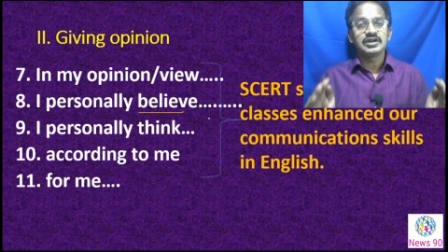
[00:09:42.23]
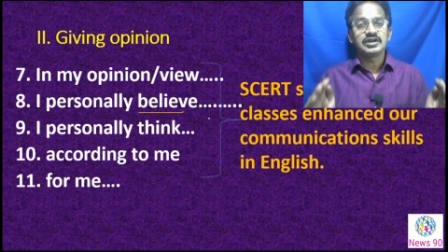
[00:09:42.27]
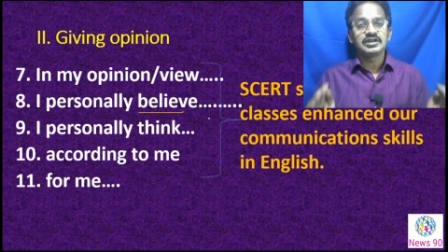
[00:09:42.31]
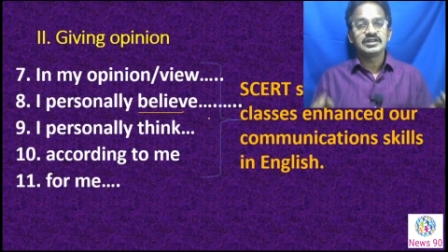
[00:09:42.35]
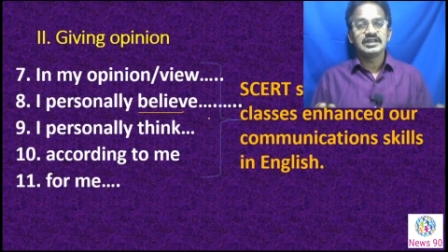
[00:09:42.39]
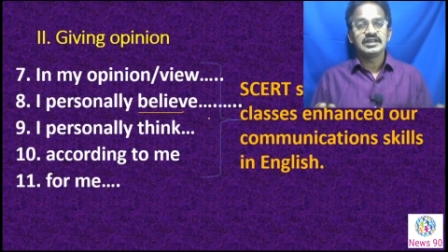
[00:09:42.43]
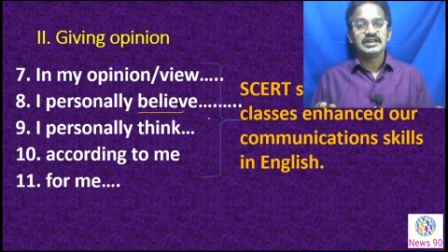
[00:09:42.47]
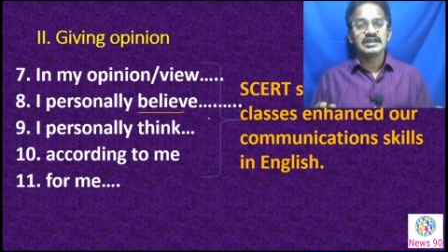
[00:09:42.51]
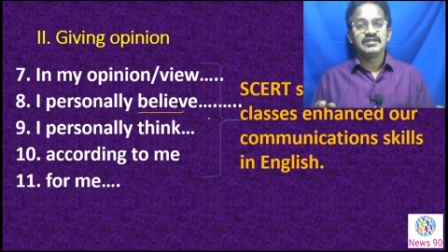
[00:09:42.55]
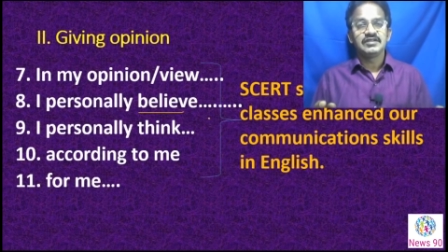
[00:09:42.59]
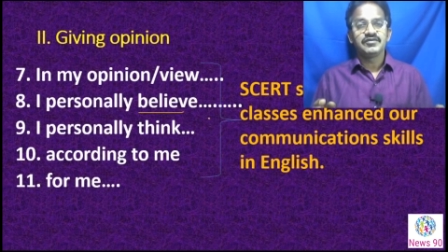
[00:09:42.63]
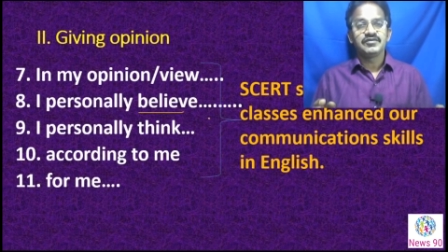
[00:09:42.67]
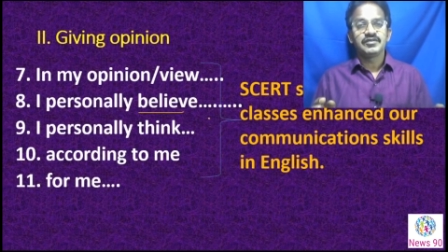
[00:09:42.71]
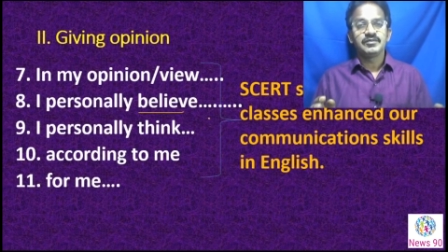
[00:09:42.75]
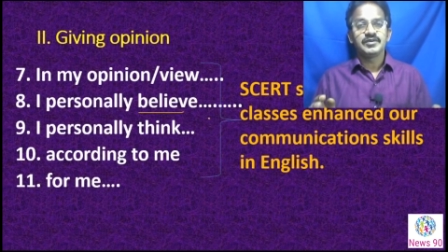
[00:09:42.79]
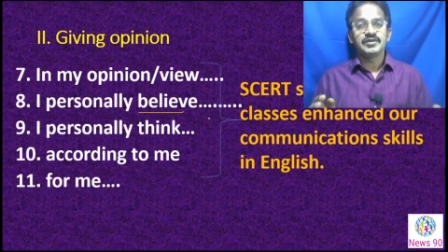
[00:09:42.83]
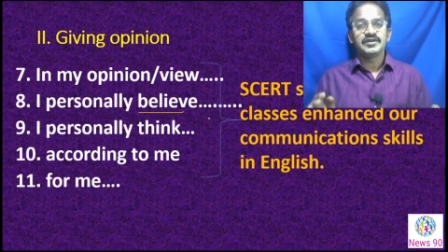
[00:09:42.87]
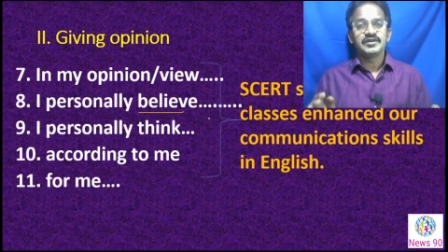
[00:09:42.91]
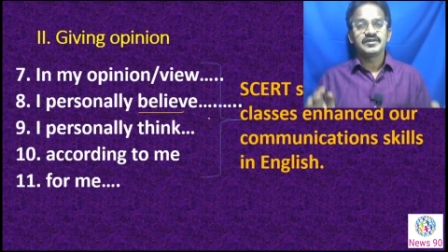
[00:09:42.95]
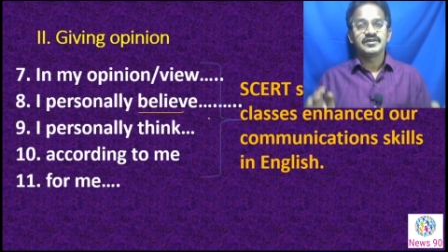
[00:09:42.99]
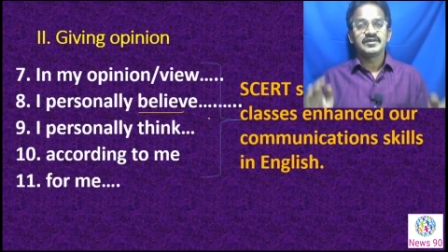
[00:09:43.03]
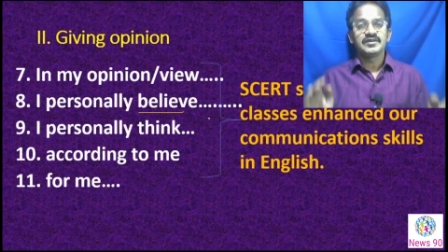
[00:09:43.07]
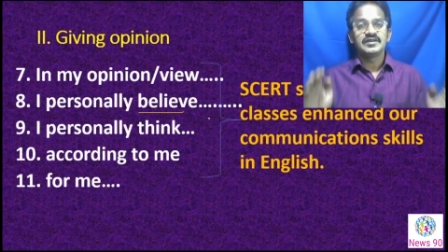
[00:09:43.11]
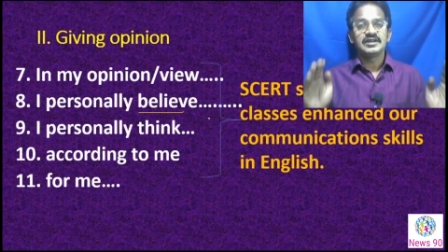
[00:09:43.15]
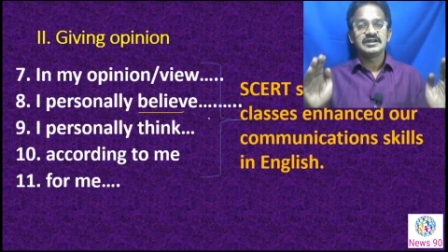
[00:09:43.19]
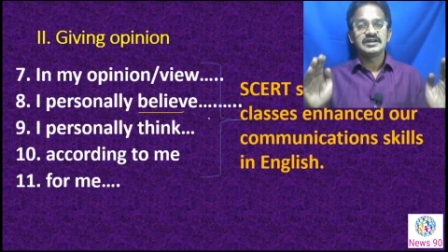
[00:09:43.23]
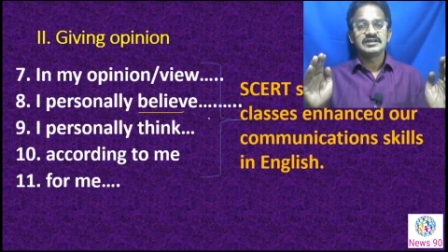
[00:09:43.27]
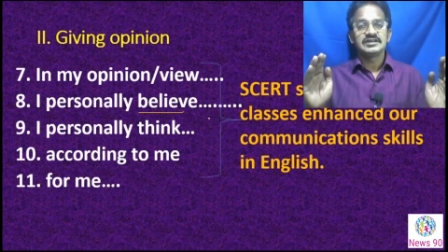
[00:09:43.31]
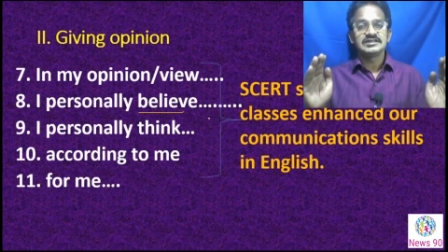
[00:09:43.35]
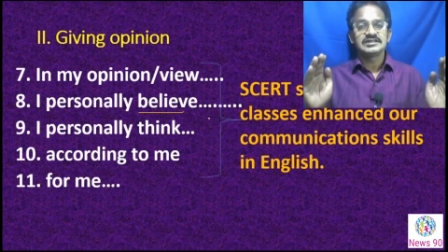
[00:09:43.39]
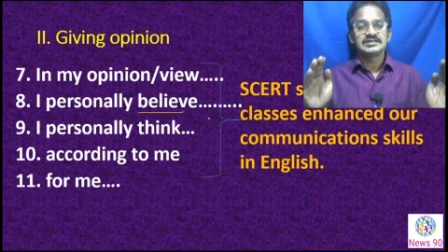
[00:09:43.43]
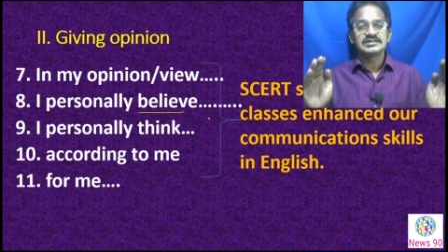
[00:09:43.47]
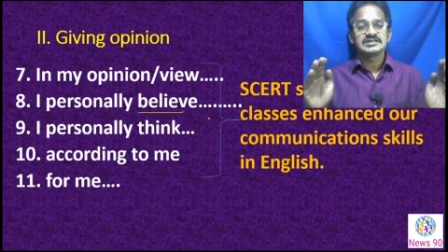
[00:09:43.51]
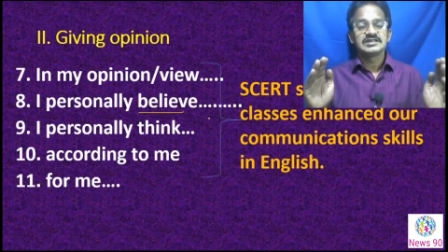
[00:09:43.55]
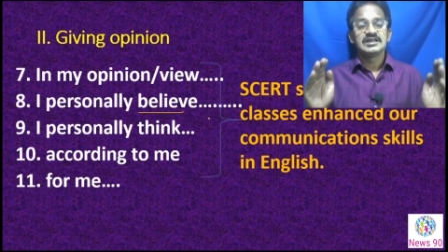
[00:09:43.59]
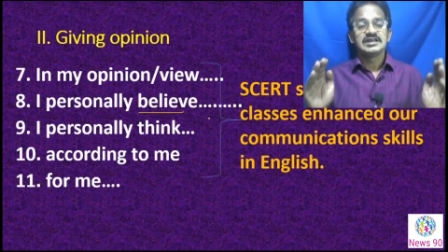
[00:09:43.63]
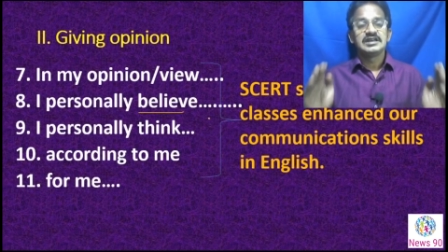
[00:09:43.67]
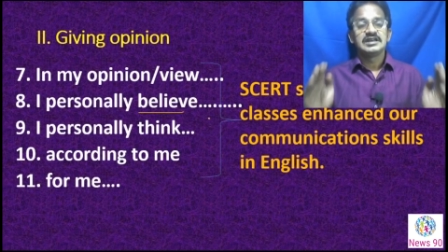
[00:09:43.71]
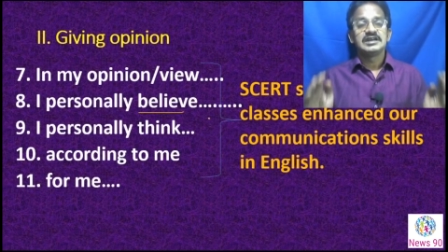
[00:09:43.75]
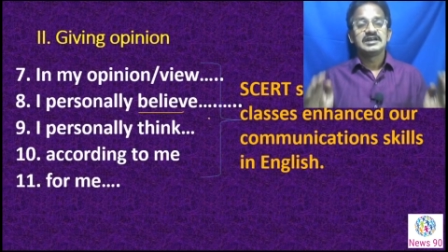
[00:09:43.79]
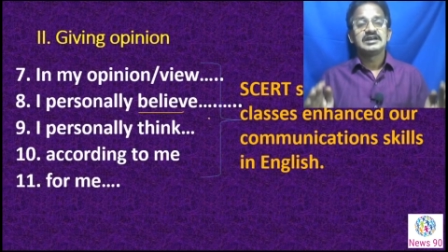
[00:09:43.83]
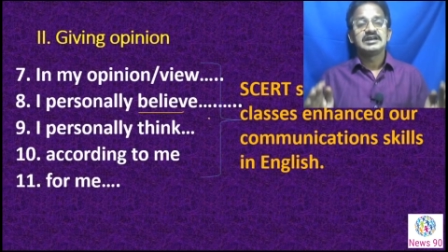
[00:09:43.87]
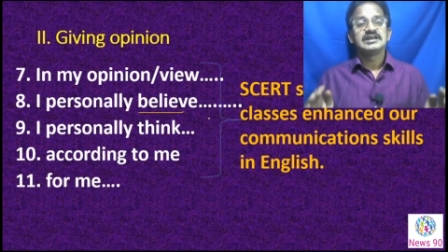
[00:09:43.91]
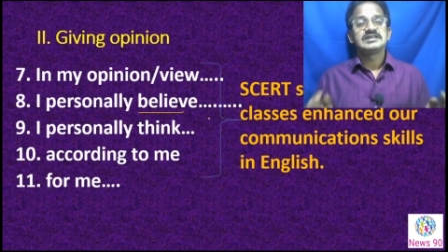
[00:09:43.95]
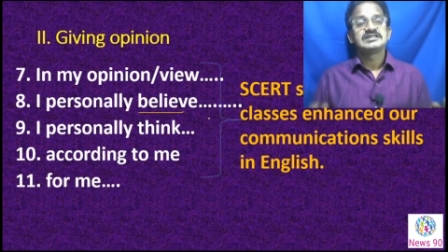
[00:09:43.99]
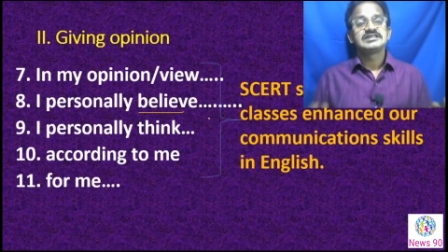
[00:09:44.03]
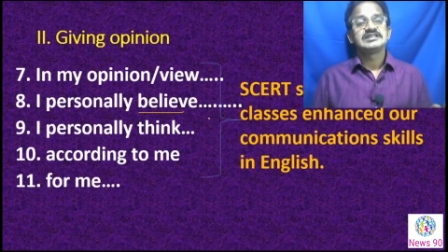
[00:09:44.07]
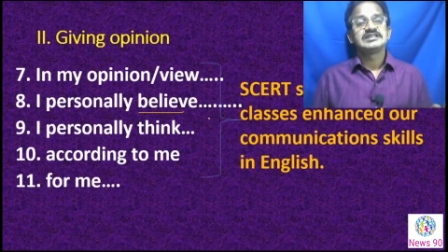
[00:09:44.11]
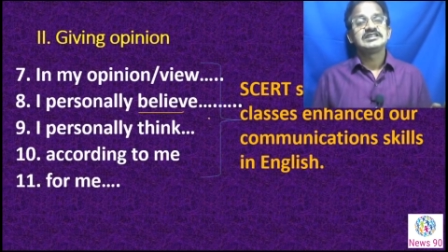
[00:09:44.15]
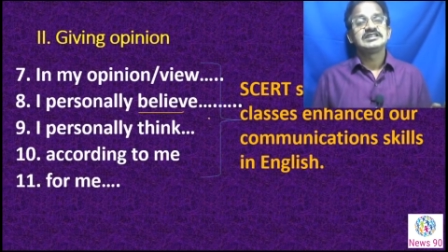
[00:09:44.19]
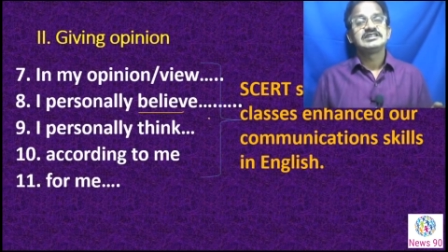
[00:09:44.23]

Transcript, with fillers: got the information that is uh,